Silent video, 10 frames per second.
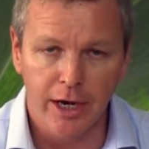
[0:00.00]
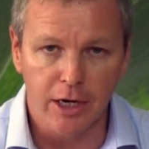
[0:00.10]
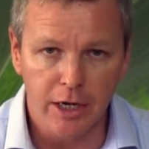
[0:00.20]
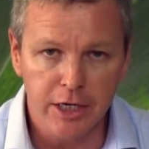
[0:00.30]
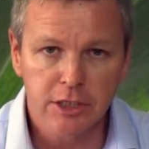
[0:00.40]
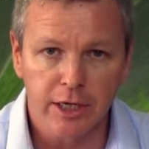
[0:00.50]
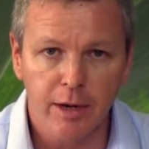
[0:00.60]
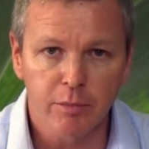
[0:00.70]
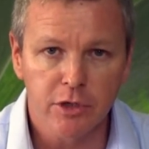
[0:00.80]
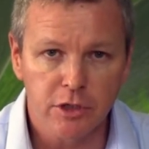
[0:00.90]
at least the
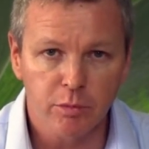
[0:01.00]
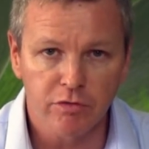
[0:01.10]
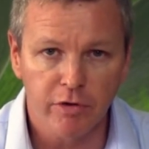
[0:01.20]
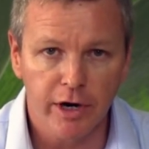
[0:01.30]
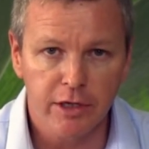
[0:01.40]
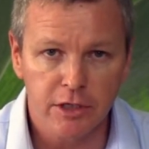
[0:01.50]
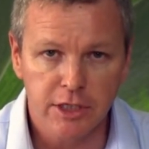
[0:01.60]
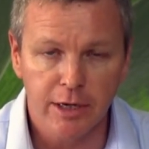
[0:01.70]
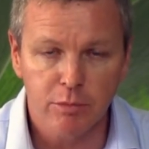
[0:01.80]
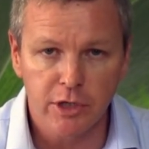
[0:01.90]
companies are providing the
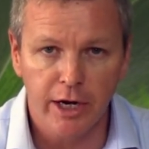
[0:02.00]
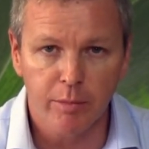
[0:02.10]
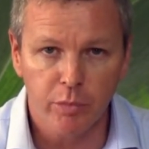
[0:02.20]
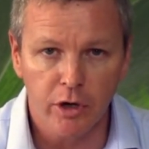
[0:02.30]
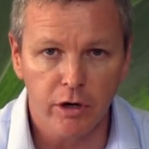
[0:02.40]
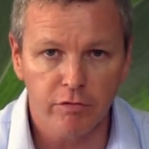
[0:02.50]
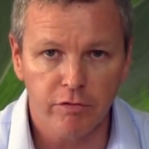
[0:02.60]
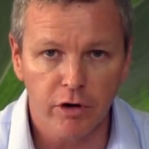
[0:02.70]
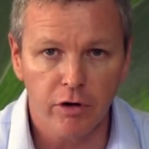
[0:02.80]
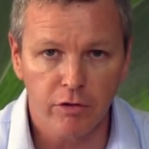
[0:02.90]
same type
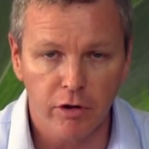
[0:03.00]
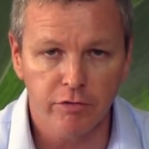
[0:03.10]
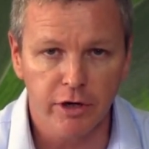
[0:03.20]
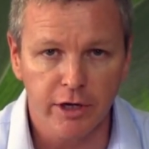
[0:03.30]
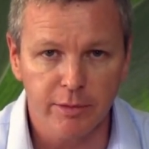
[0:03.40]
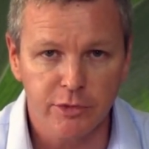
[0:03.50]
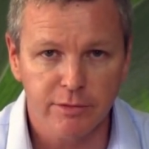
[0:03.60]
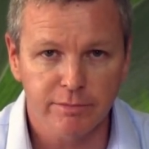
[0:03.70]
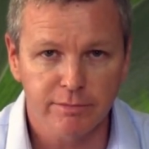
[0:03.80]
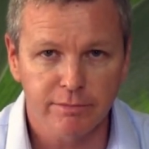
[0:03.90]
of incomes.